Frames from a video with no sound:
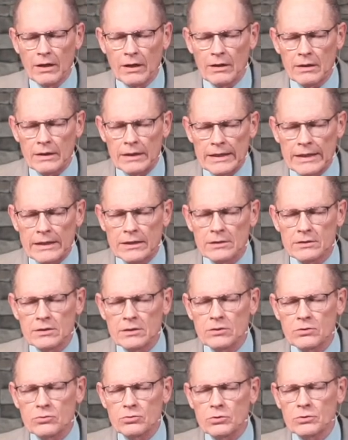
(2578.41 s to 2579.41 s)
Lead us
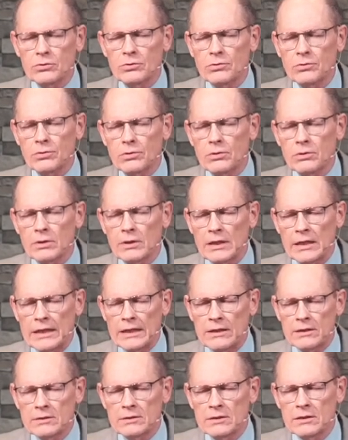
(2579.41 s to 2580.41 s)
in truth, lead
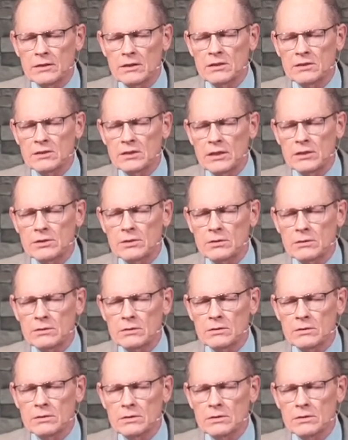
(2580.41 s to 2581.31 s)
us in decisions.